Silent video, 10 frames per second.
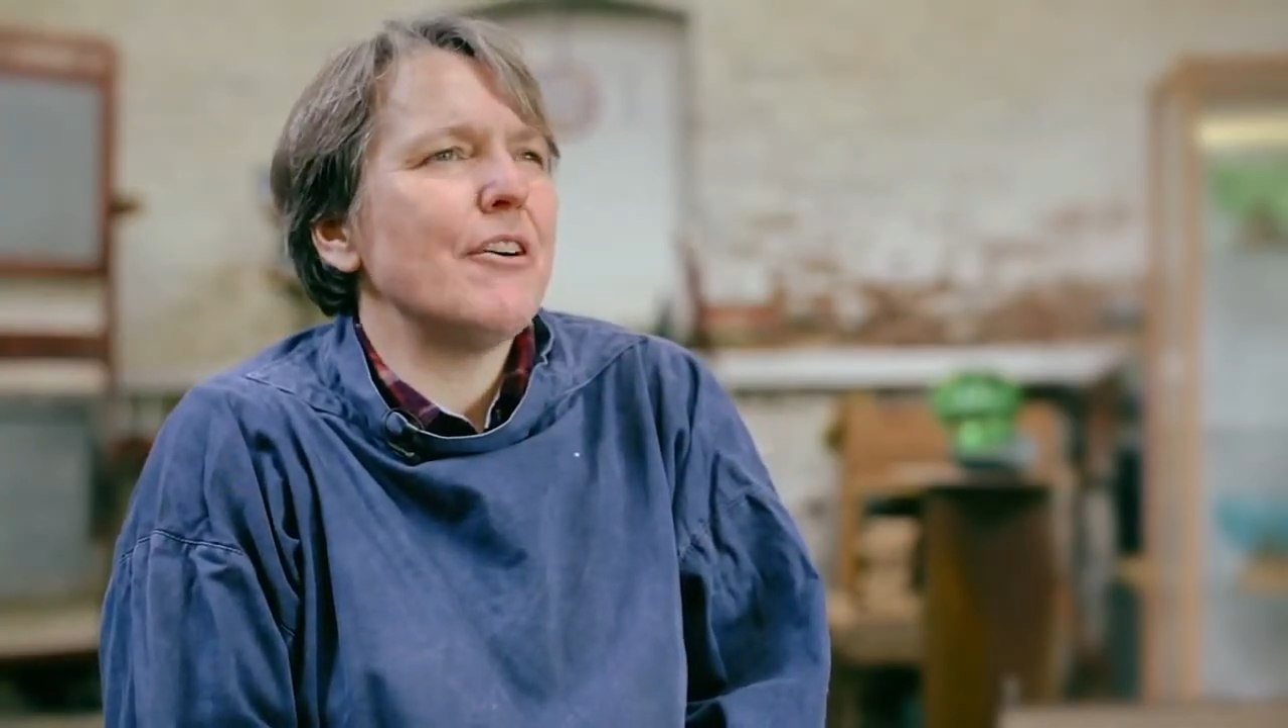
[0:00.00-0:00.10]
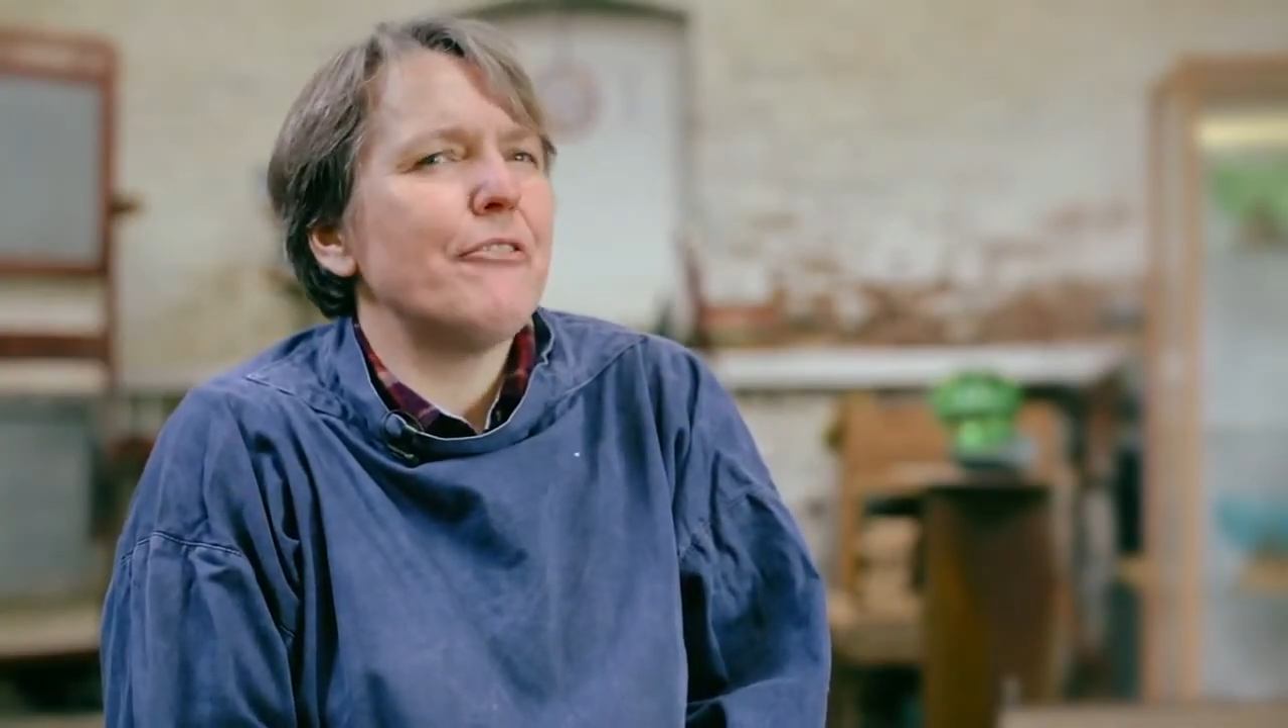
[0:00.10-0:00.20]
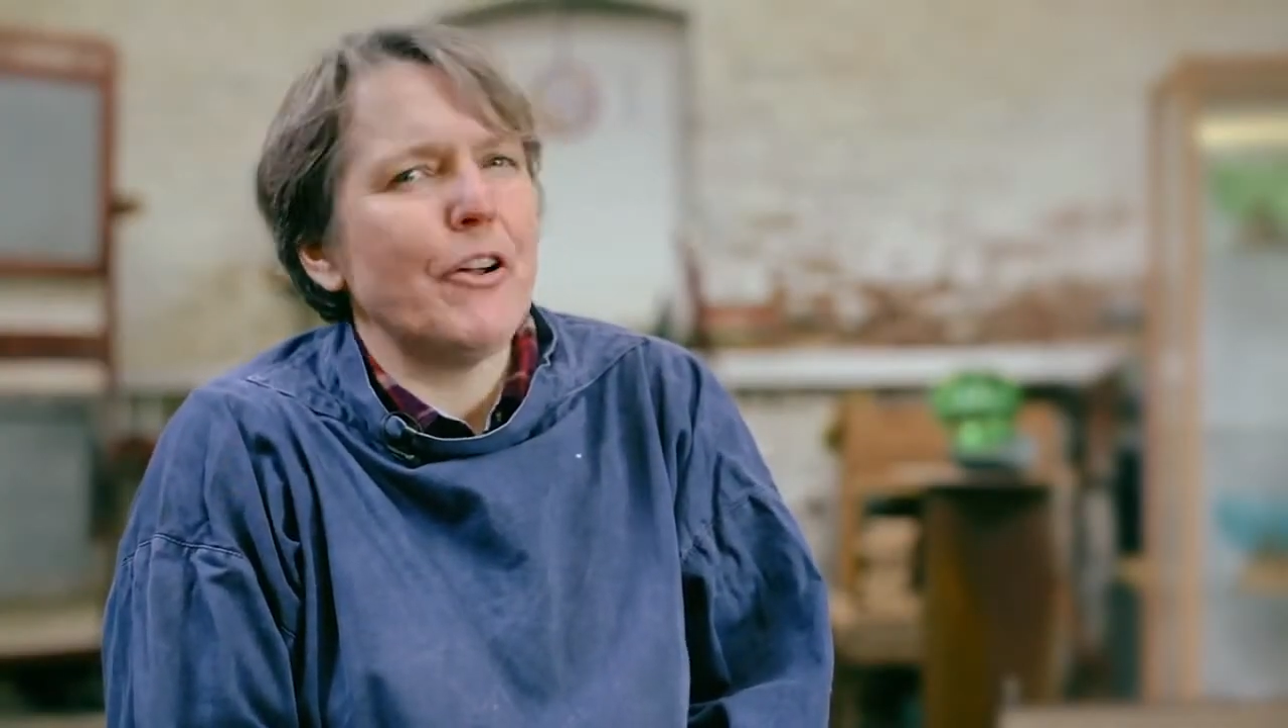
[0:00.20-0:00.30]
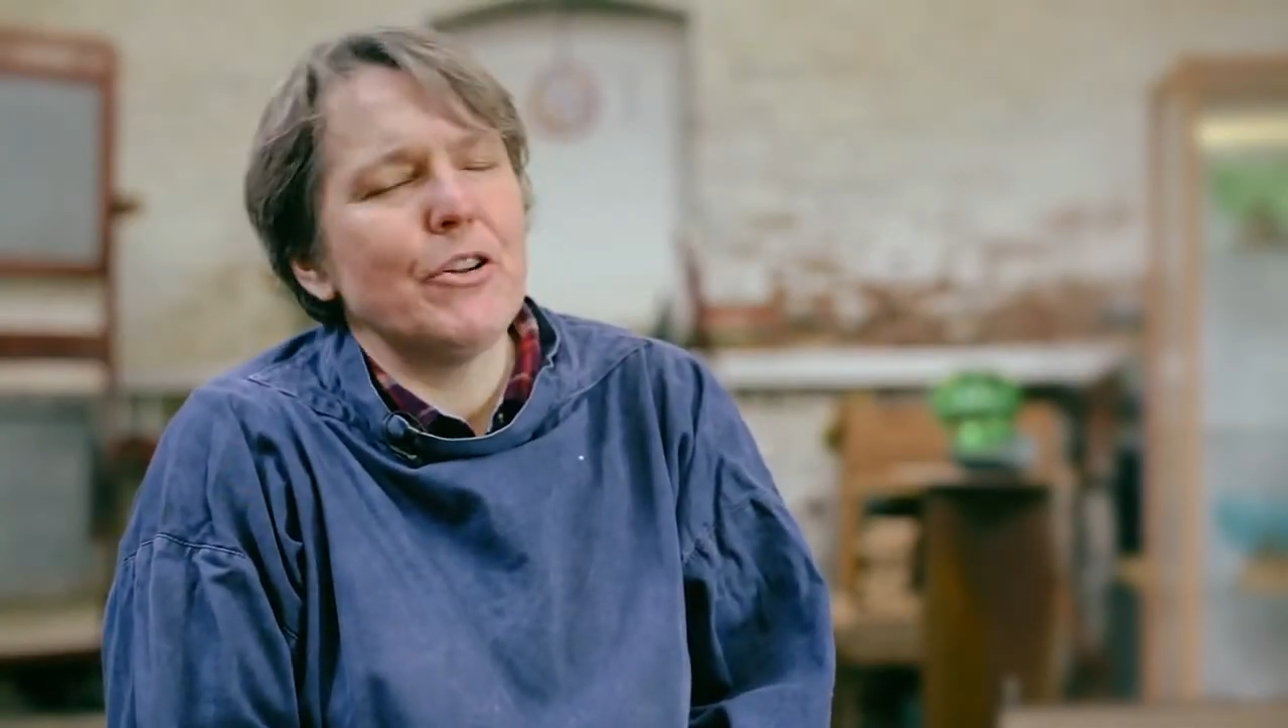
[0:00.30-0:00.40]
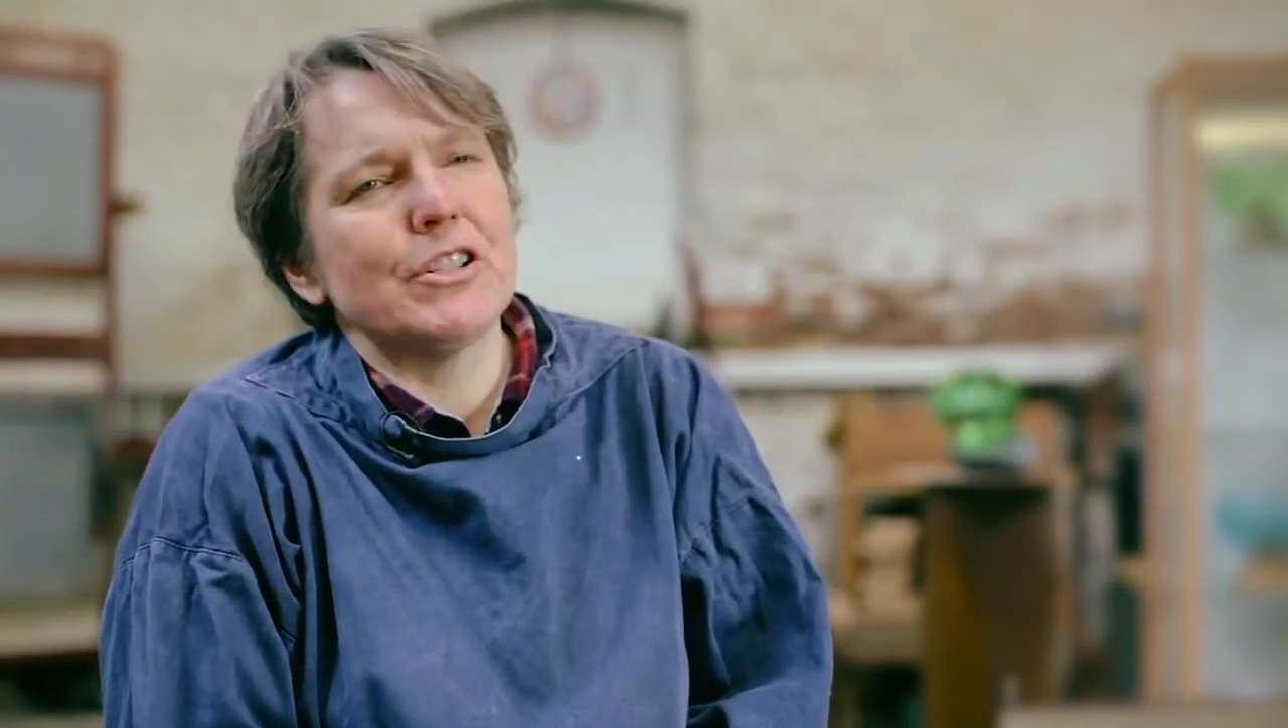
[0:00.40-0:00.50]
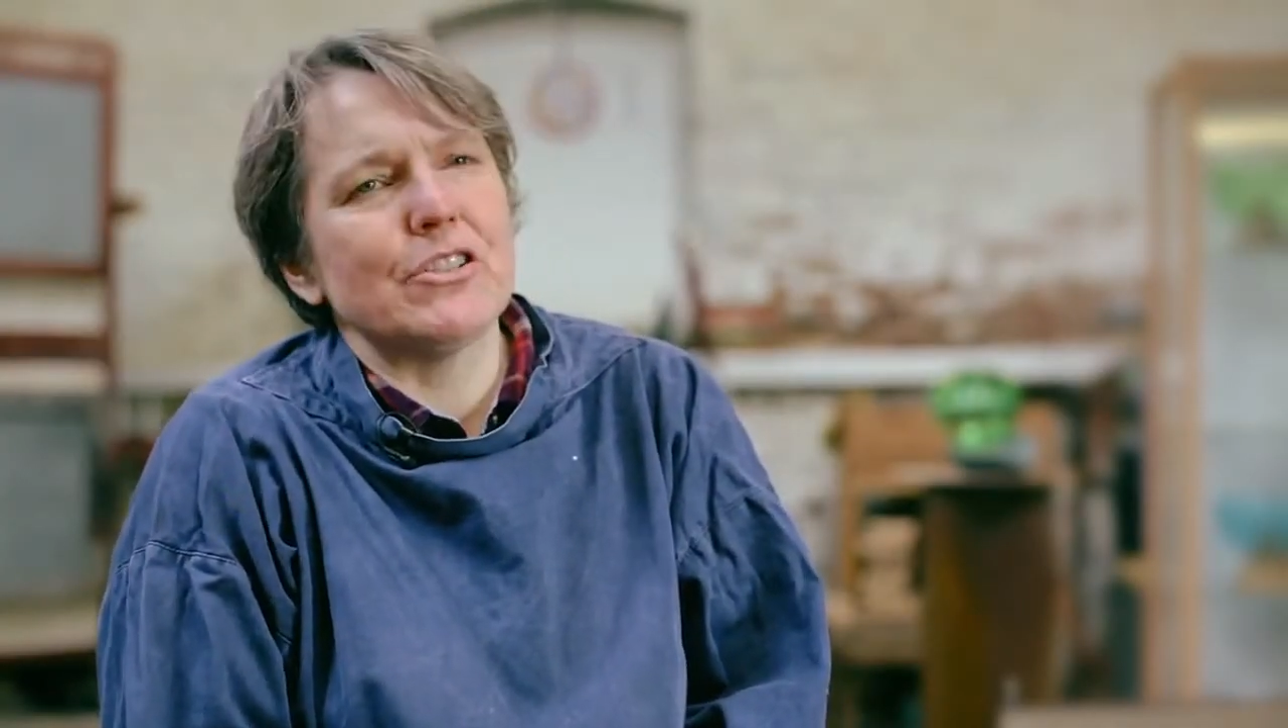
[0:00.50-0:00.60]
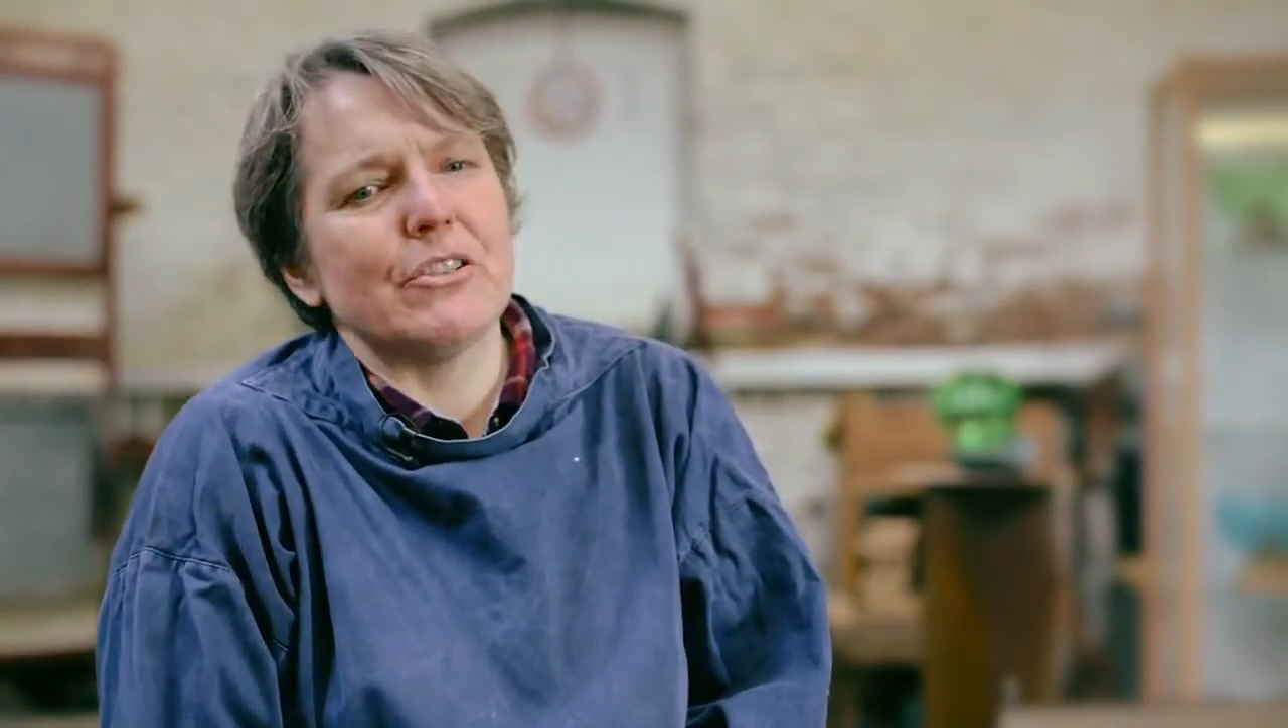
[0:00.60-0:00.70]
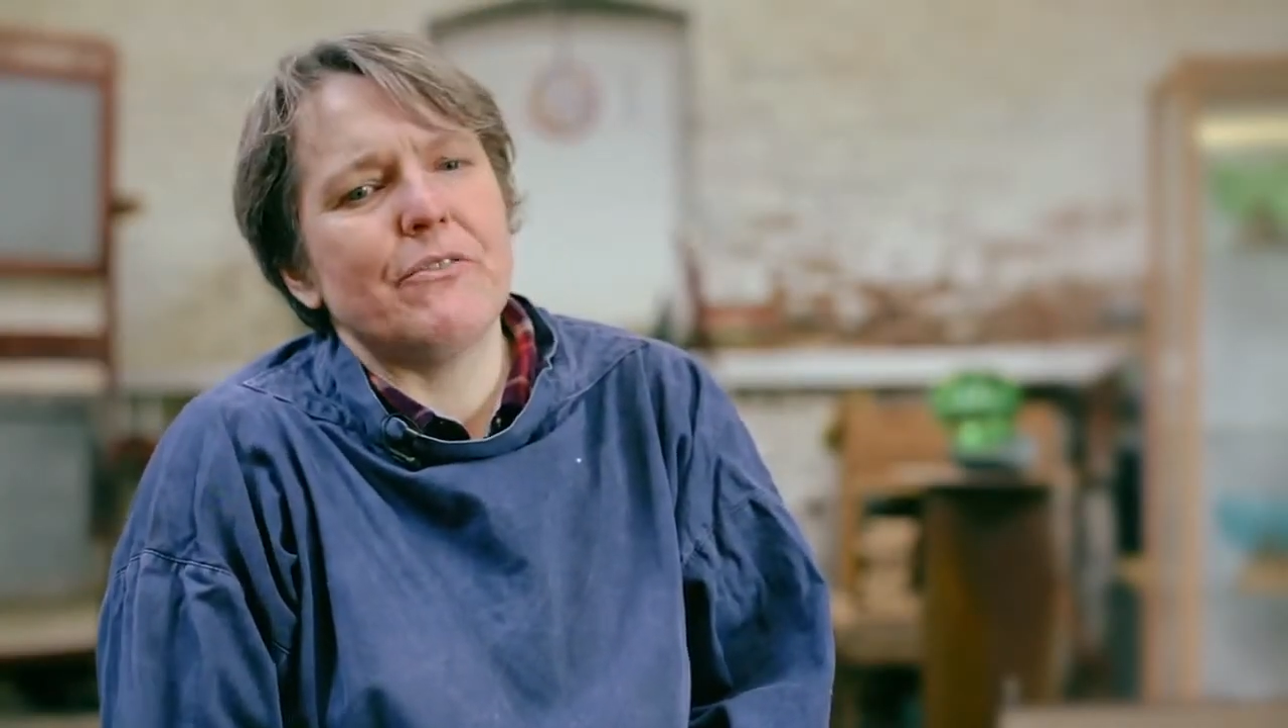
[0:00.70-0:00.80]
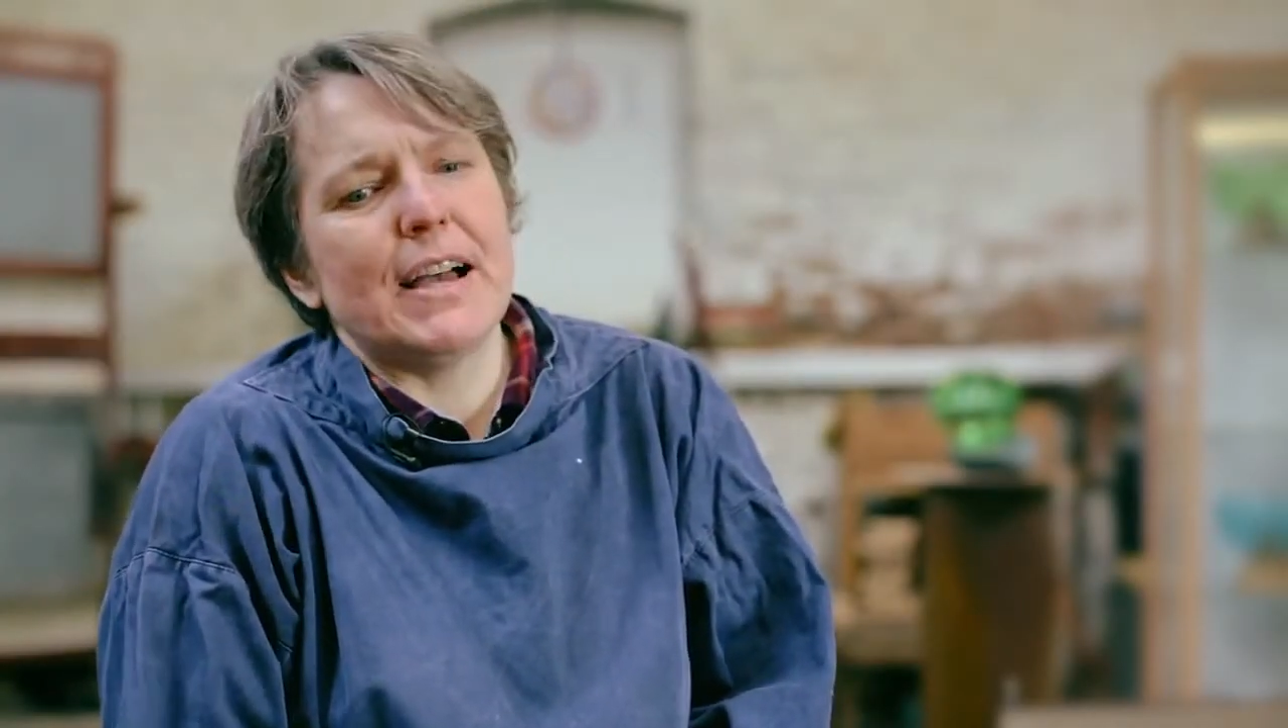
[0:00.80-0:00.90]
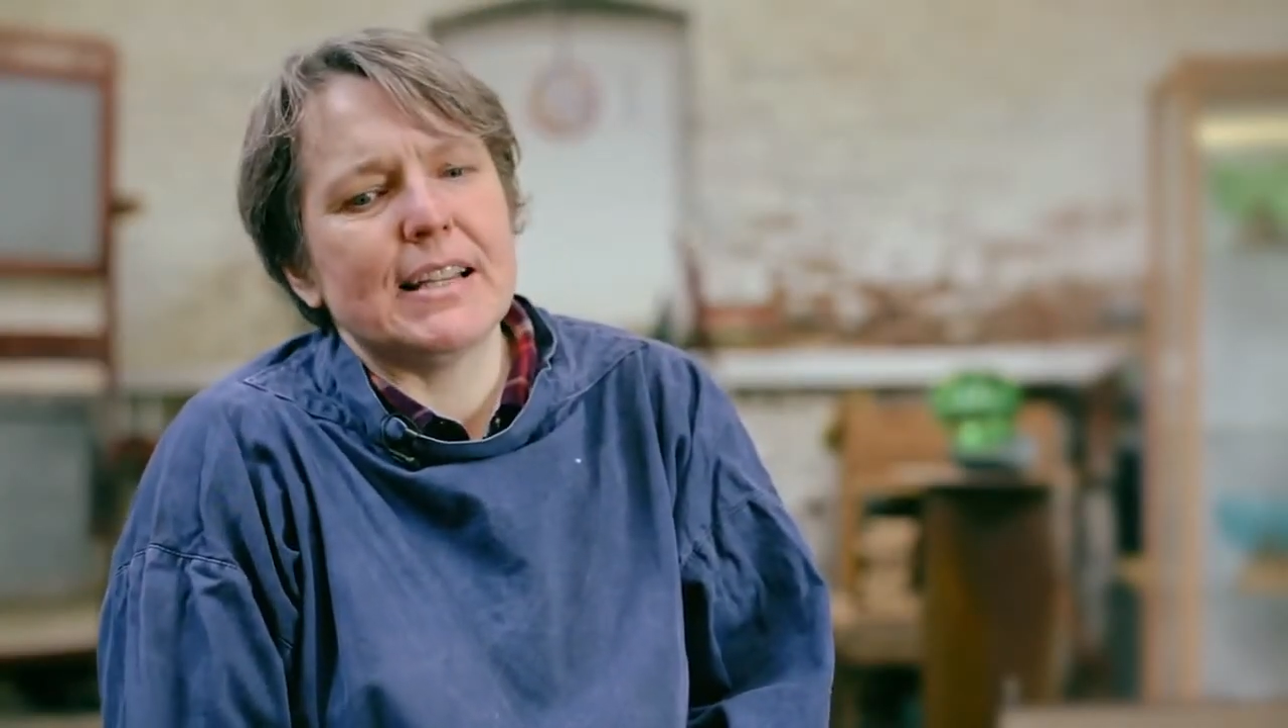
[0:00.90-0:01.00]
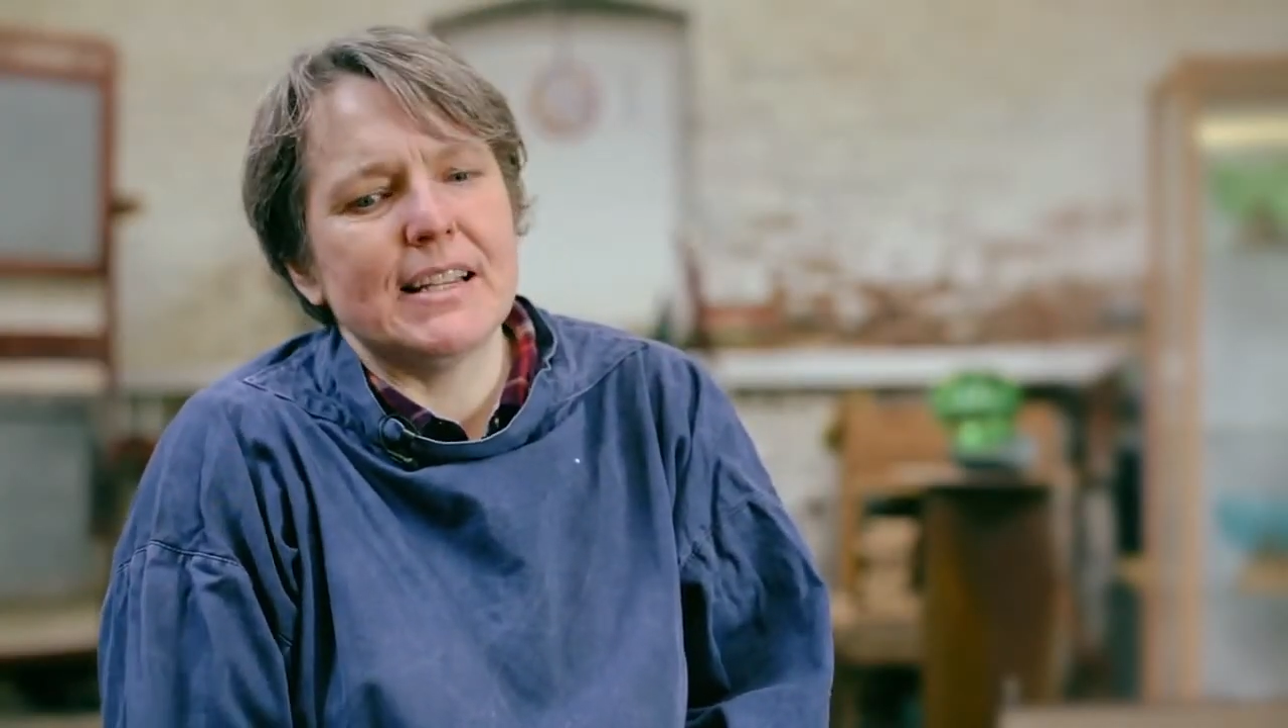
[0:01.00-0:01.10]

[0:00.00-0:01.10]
focus on the fact